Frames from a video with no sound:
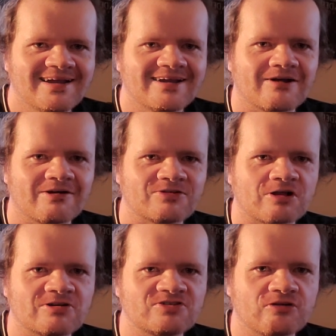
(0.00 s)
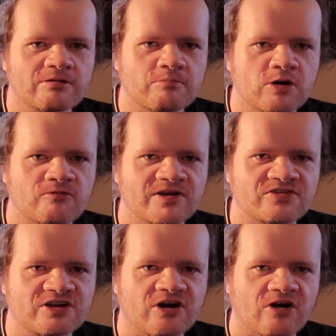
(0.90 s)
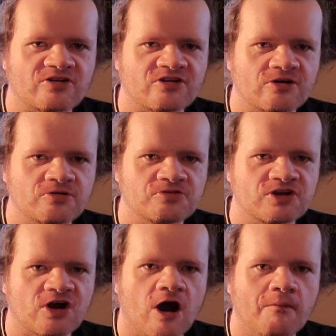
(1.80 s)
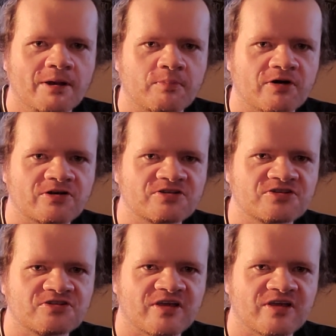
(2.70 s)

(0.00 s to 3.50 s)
he was always doing movies and cartoons and comic books.